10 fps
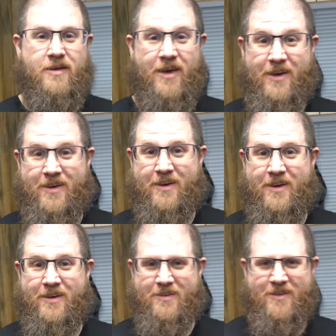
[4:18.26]

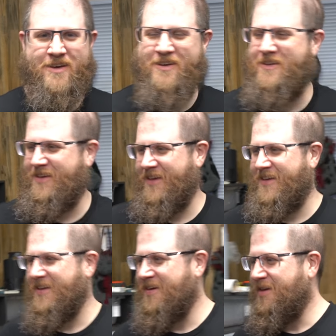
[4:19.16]
Hey!
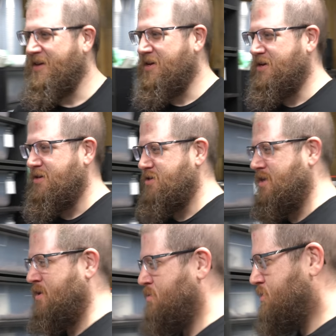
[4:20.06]
So
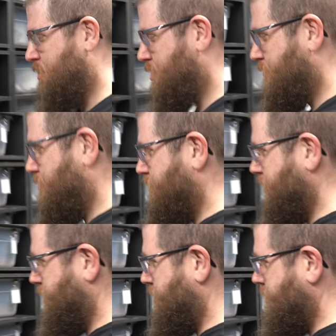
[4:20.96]
I think we'll start off over
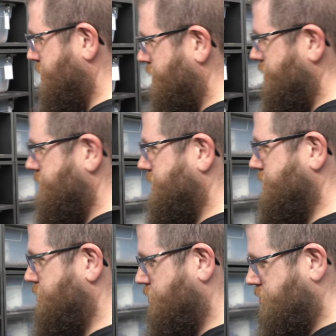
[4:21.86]
here.
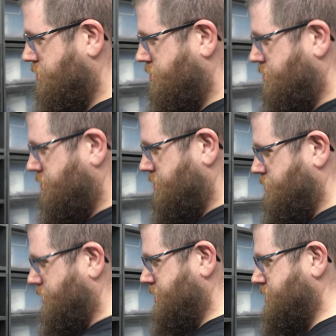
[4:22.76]
This girl,
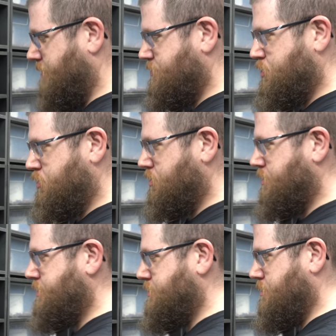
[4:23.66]
we actually have two
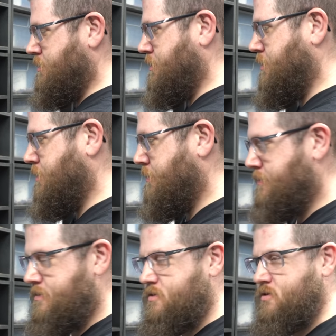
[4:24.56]
girls.
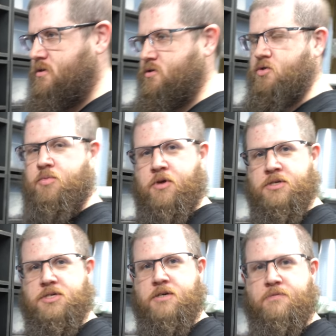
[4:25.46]
They're super
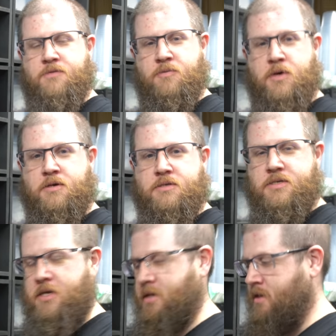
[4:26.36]
Enchi
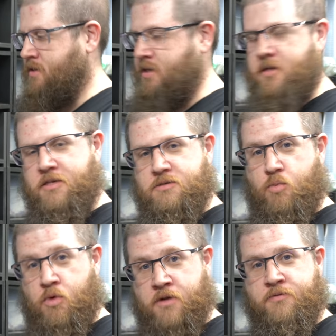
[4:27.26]
females, and I think at least
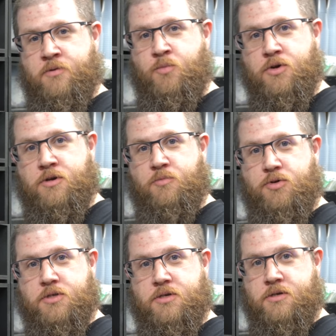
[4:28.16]
one of them we're gonna
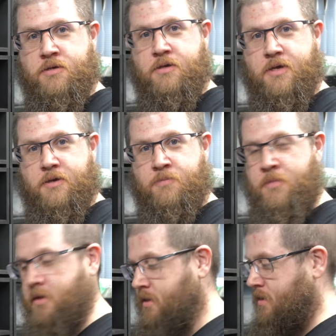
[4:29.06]
put to him